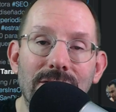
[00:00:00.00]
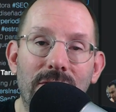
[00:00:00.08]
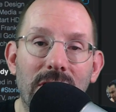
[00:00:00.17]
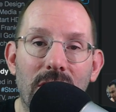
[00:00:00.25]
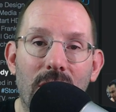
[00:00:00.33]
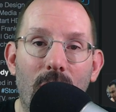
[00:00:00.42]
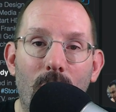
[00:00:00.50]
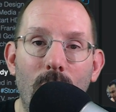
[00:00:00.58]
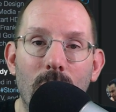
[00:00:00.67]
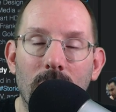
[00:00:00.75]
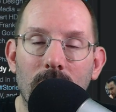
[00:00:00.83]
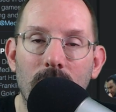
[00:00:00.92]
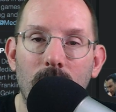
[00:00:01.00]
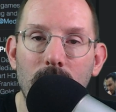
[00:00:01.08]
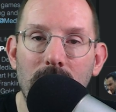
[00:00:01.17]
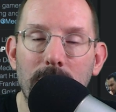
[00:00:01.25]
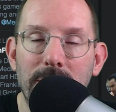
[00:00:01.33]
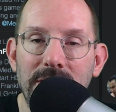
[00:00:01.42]
video
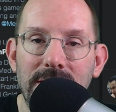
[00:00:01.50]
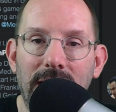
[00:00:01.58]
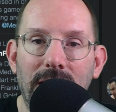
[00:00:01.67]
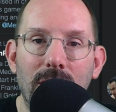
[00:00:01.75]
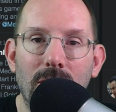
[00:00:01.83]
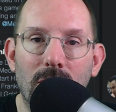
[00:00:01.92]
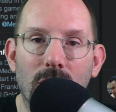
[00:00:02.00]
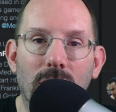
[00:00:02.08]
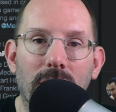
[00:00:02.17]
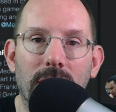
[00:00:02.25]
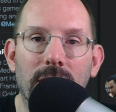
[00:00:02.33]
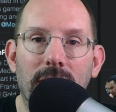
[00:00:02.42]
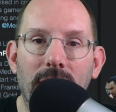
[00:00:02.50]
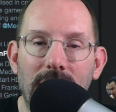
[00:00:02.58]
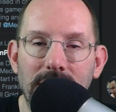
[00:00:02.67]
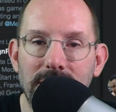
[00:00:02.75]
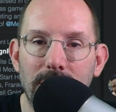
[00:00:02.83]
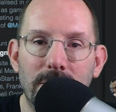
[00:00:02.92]
we're going to be taking a look
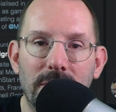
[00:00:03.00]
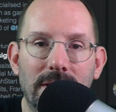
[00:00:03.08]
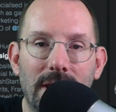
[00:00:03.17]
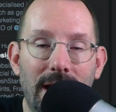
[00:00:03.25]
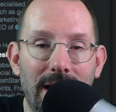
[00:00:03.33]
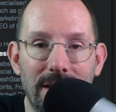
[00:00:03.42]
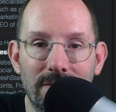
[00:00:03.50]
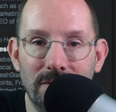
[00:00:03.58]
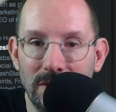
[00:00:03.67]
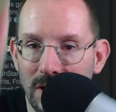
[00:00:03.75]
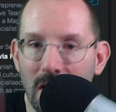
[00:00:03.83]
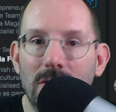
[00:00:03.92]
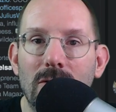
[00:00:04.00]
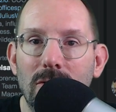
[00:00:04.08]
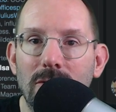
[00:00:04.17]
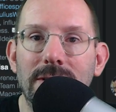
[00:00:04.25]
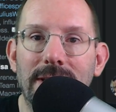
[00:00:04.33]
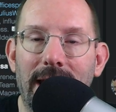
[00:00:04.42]
at something that I have not
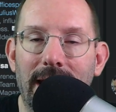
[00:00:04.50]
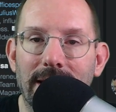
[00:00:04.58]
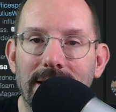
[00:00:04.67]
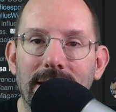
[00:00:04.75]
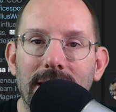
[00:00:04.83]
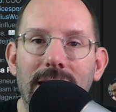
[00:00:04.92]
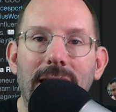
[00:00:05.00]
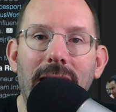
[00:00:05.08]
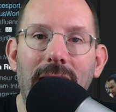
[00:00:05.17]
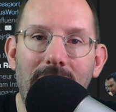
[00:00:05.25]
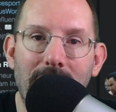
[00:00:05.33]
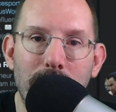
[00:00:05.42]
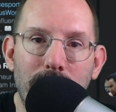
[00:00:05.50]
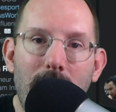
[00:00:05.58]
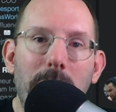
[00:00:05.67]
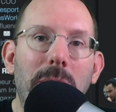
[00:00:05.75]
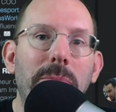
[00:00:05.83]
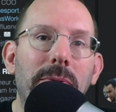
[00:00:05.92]
looked at in
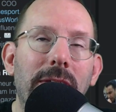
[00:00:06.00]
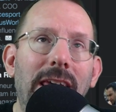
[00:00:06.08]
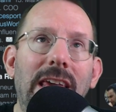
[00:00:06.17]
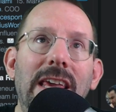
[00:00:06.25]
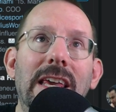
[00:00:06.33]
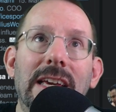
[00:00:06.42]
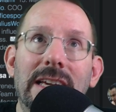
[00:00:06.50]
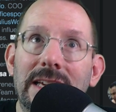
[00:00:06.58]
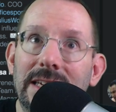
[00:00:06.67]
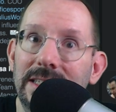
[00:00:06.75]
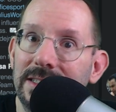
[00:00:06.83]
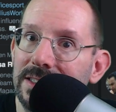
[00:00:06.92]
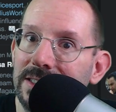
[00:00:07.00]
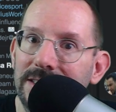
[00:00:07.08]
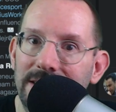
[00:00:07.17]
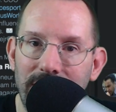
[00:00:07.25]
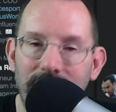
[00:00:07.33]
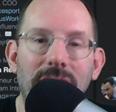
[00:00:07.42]
probably
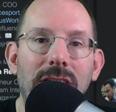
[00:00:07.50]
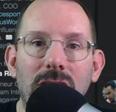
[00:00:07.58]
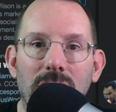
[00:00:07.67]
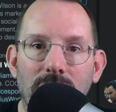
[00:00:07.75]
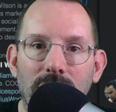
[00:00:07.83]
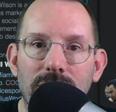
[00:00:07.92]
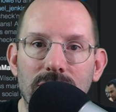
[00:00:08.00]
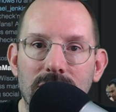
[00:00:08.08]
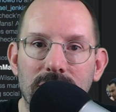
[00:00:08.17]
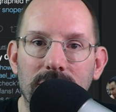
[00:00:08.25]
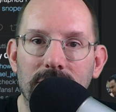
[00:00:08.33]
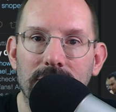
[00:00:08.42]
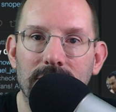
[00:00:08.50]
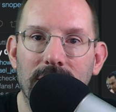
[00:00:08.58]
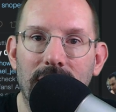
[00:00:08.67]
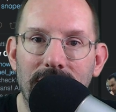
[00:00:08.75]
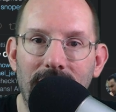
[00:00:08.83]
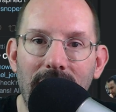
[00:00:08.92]
seven years
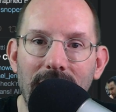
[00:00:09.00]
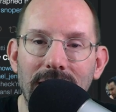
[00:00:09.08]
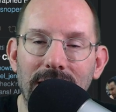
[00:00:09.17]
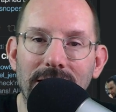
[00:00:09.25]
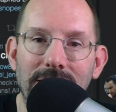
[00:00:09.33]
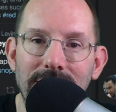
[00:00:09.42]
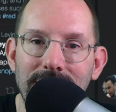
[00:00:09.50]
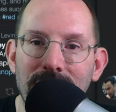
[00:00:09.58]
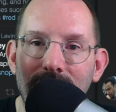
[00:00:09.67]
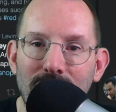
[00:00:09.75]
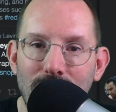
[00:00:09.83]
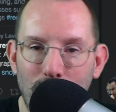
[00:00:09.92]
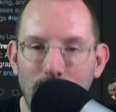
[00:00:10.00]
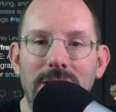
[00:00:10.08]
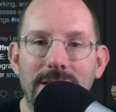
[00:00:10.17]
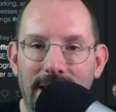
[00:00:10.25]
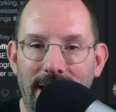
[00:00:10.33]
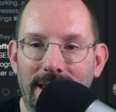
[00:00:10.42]
and that is
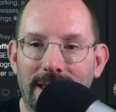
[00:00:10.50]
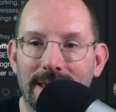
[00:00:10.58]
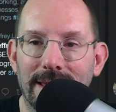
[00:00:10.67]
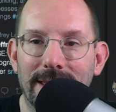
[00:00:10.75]
TweetDeck.